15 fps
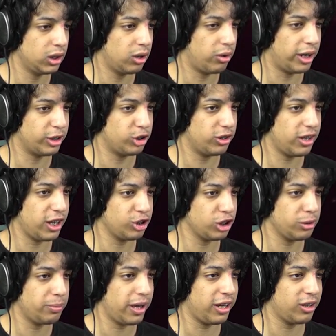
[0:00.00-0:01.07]
Alright, she's
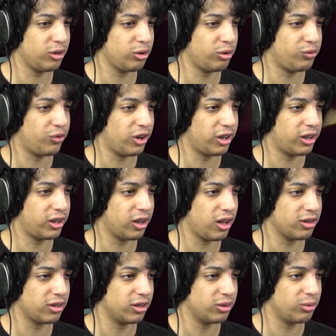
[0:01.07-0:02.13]
actually back into her fucking
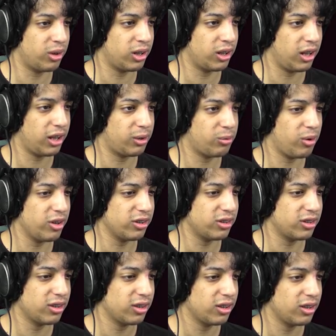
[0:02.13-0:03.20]
closet. What? Like
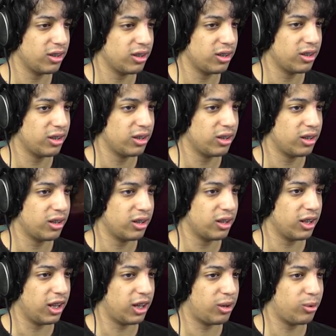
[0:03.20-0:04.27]
what?
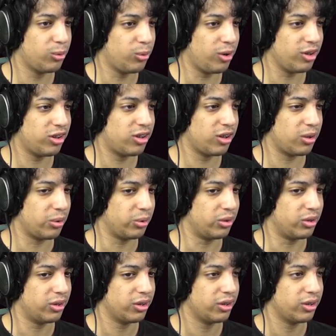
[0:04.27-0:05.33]
Like what,
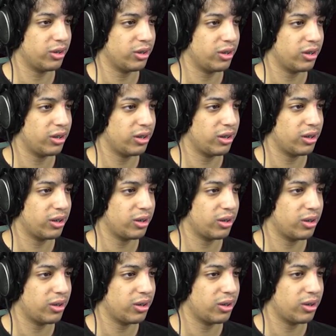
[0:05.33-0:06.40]
dude?
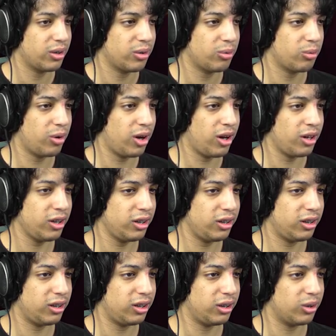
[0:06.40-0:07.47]

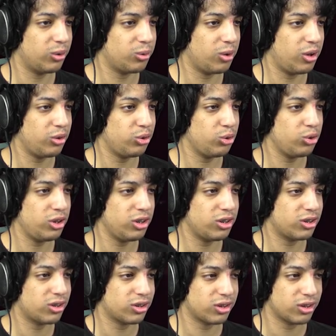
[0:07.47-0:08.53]
Why? Why you do
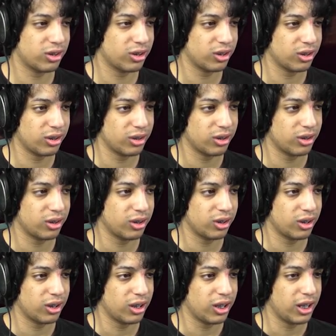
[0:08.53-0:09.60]
this?
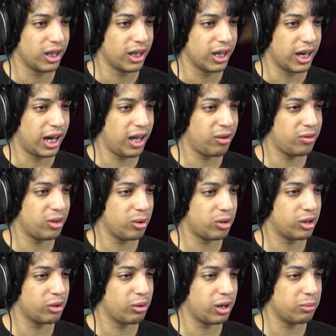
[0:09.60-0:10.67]
I have no
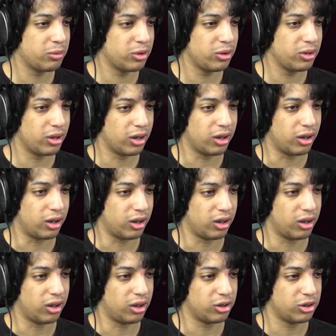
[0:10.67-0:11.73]
clue what I'm doing.
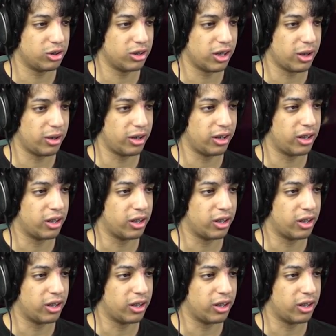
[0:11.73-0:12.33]
Oh, she's out of the